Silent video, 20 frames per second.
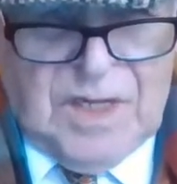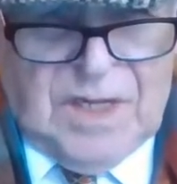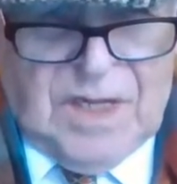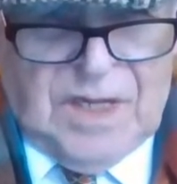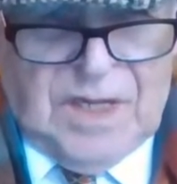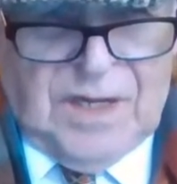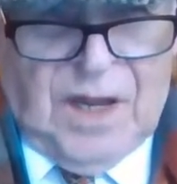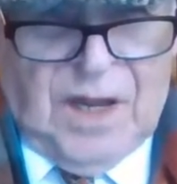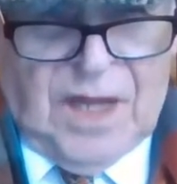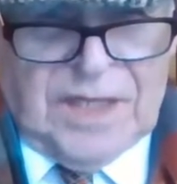
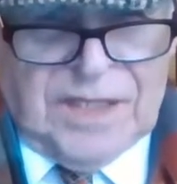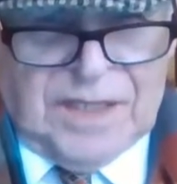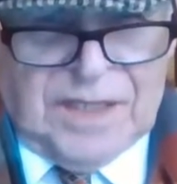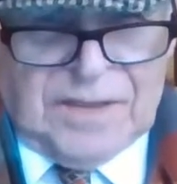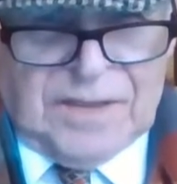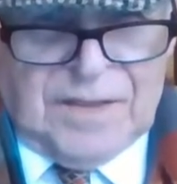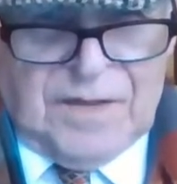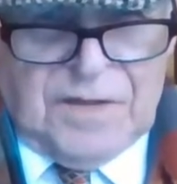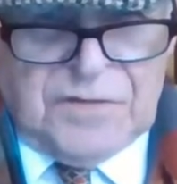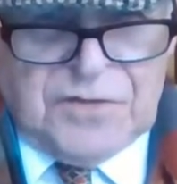And I
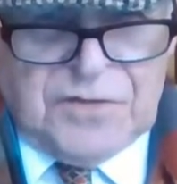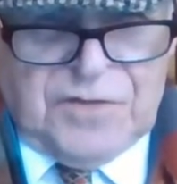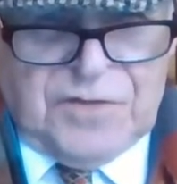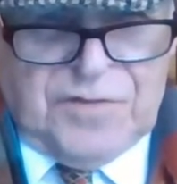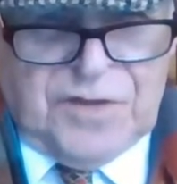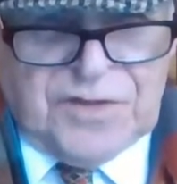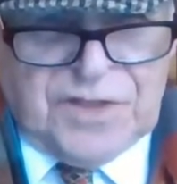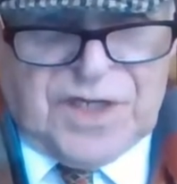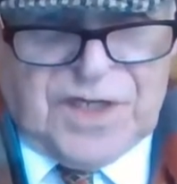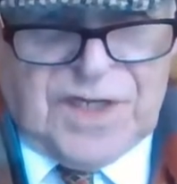think that the
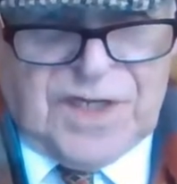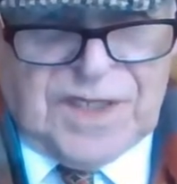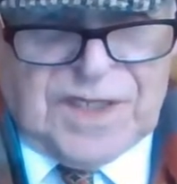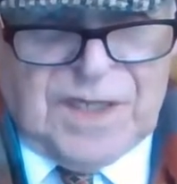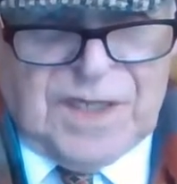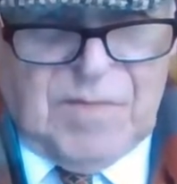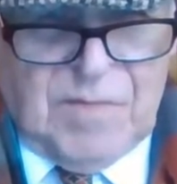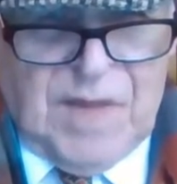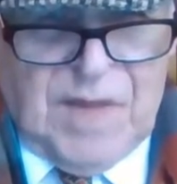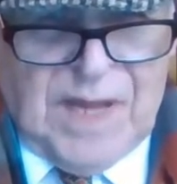Triffids are going to
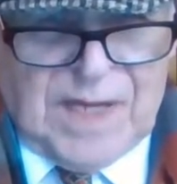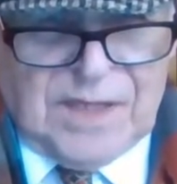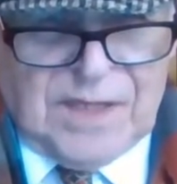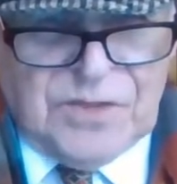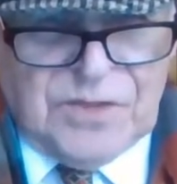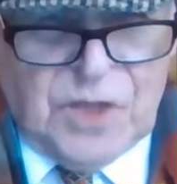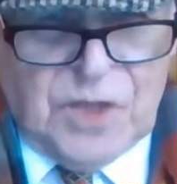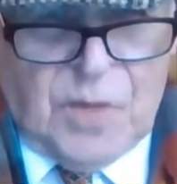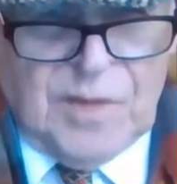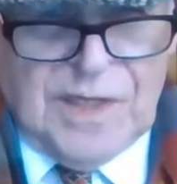come back
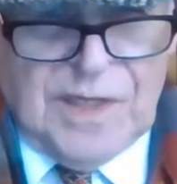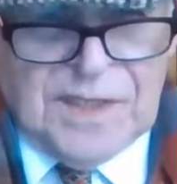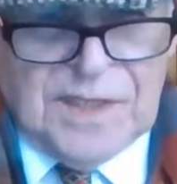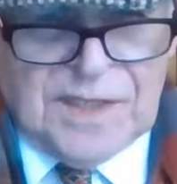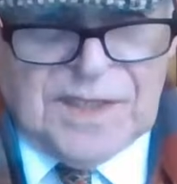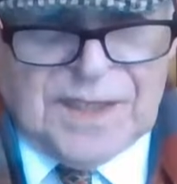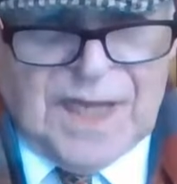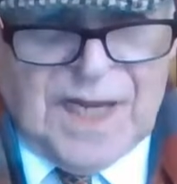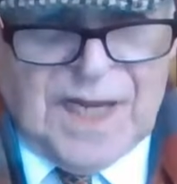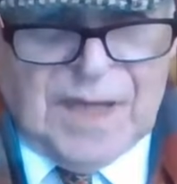and dominate
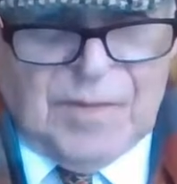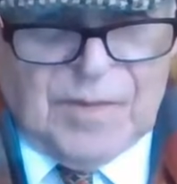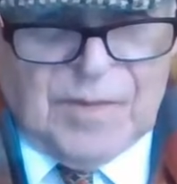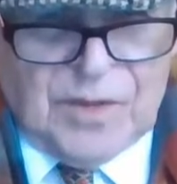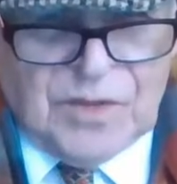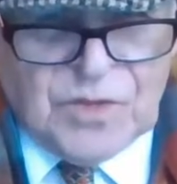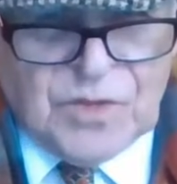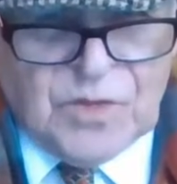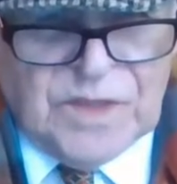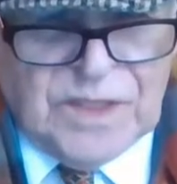again
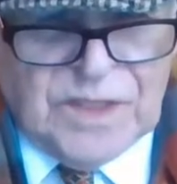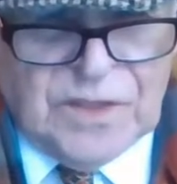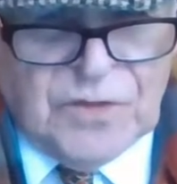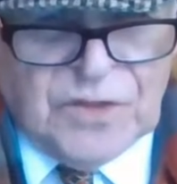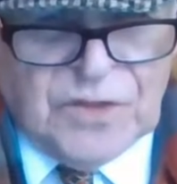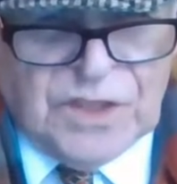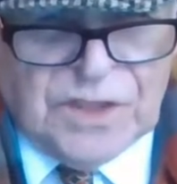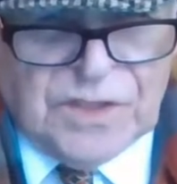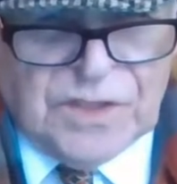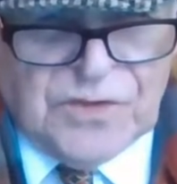because we are
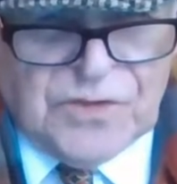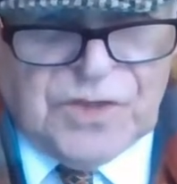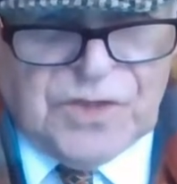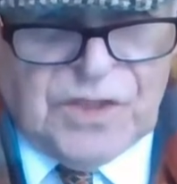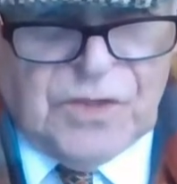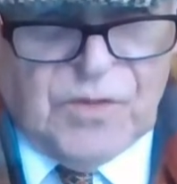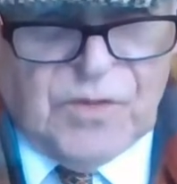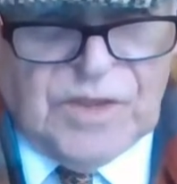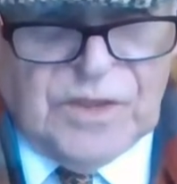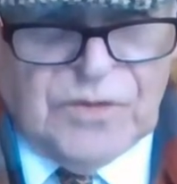losing
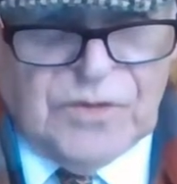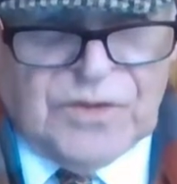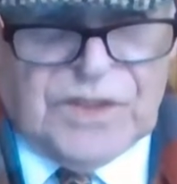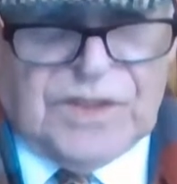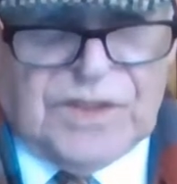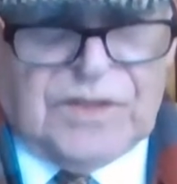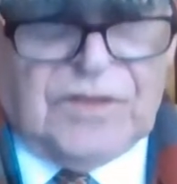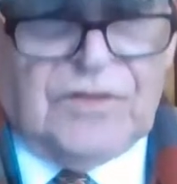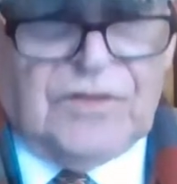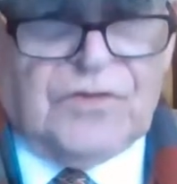control. We're
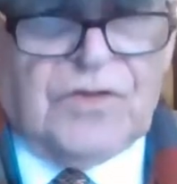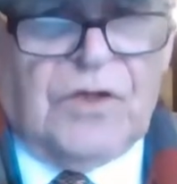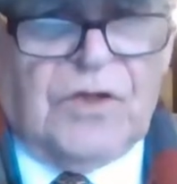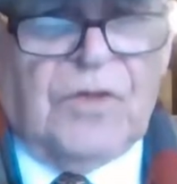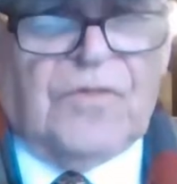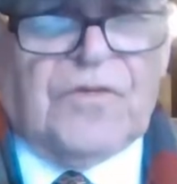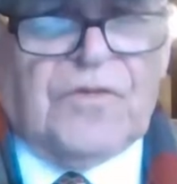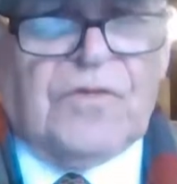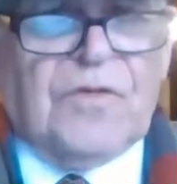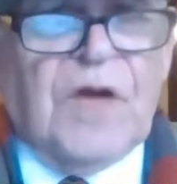losing control
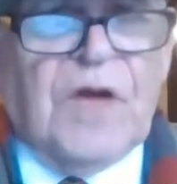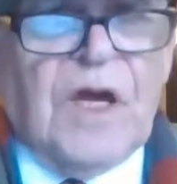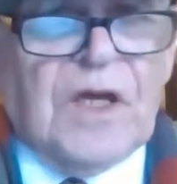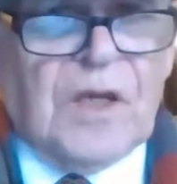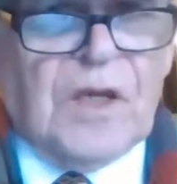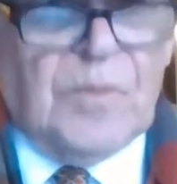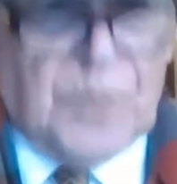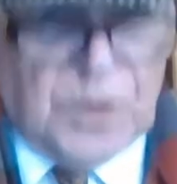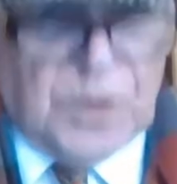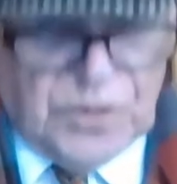through
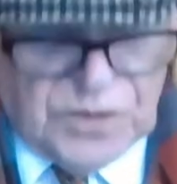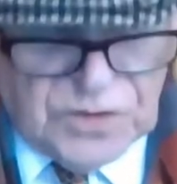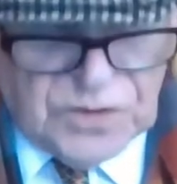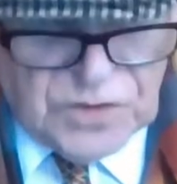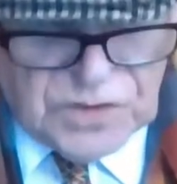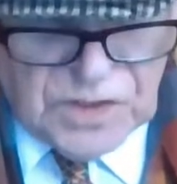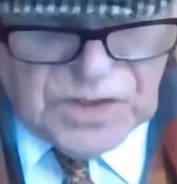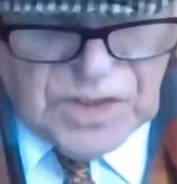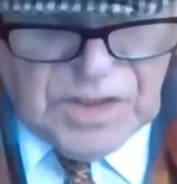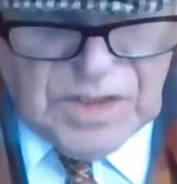
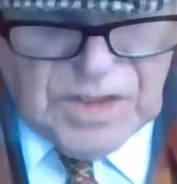computers.